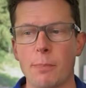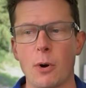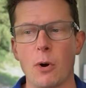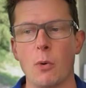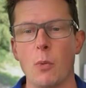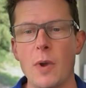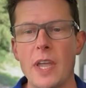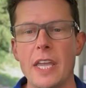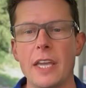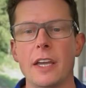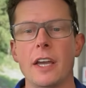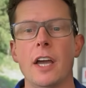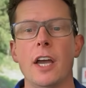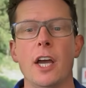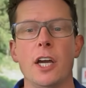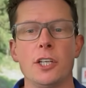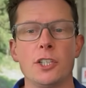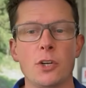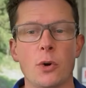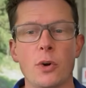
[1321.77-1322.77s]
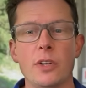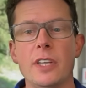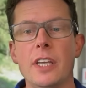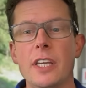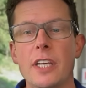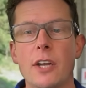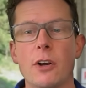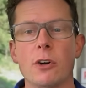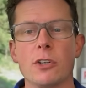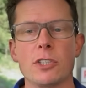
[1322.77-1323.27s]
per week. During the
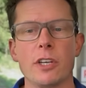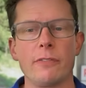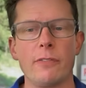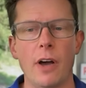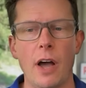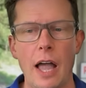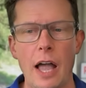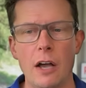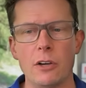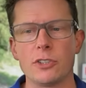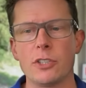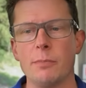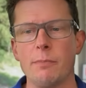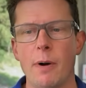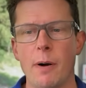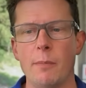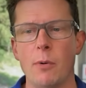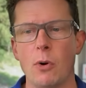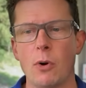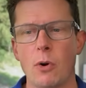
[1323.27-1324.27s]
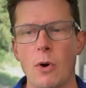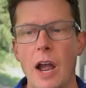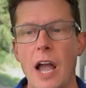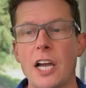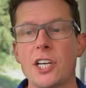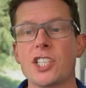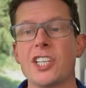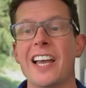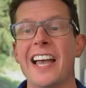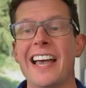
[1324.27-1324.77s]
years of the housing bubble
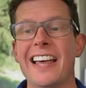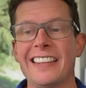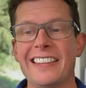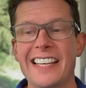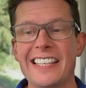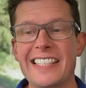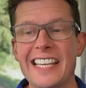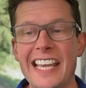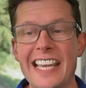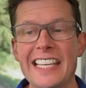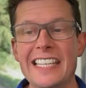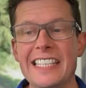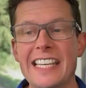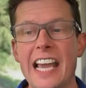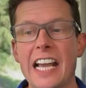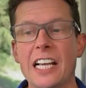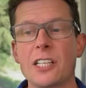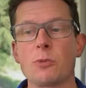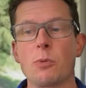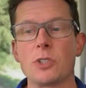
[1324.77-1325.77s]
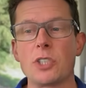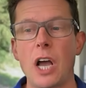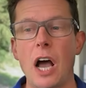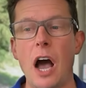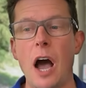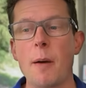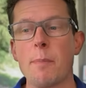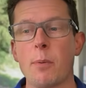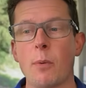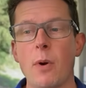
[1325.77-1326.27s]
crash, this index was
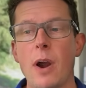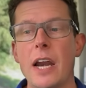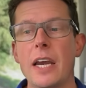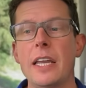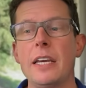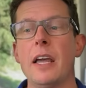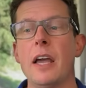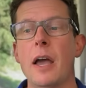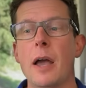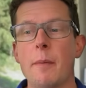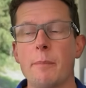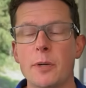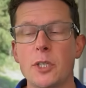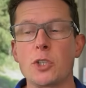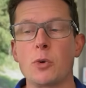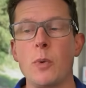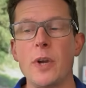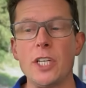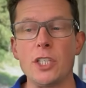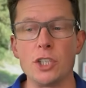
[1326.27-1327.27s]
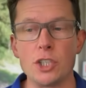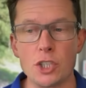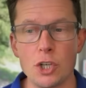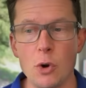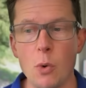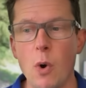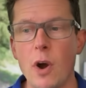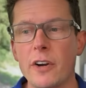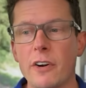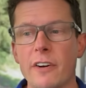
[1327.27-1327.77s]
operating between
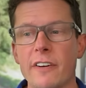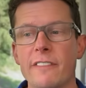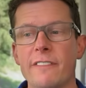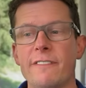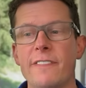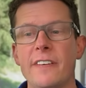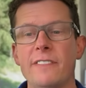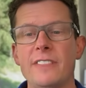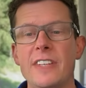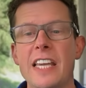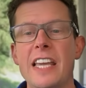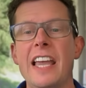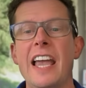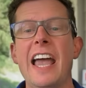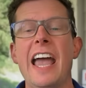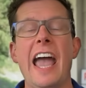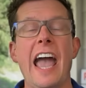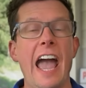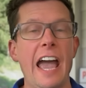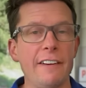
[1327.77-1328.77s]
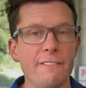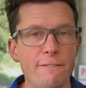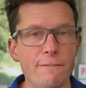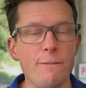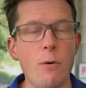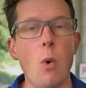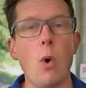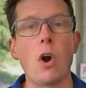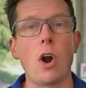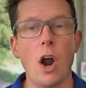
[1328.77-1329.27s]
250 and
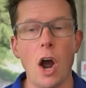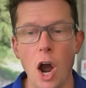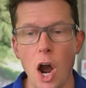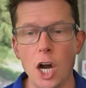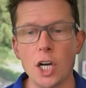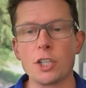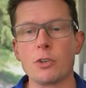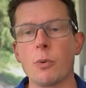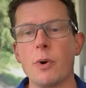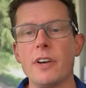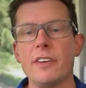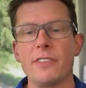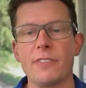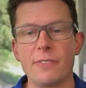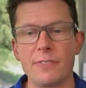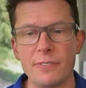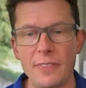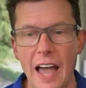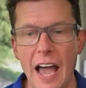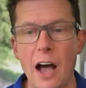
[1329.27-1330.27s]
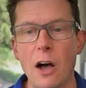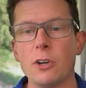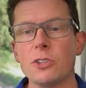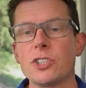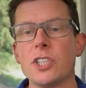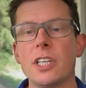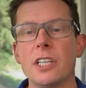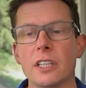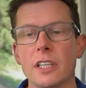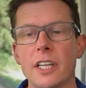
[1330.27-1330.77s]

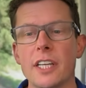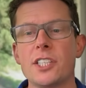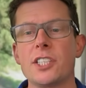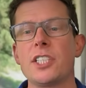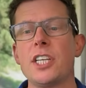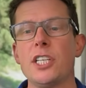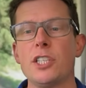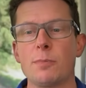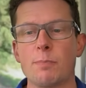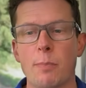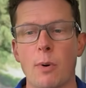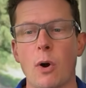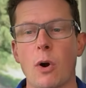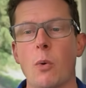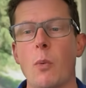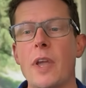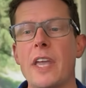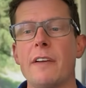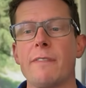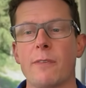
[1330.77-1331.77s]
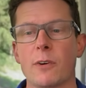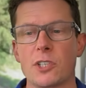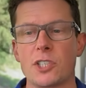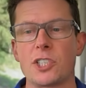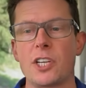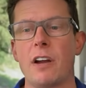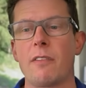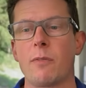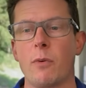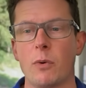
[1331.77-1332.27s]
400,000 listings per week for
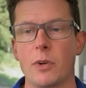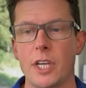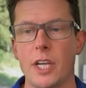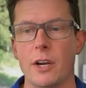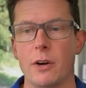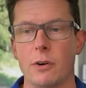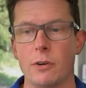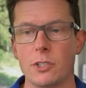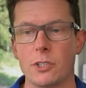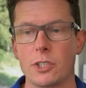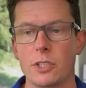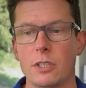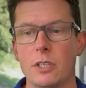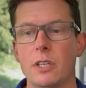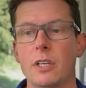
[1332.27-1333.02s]
several years.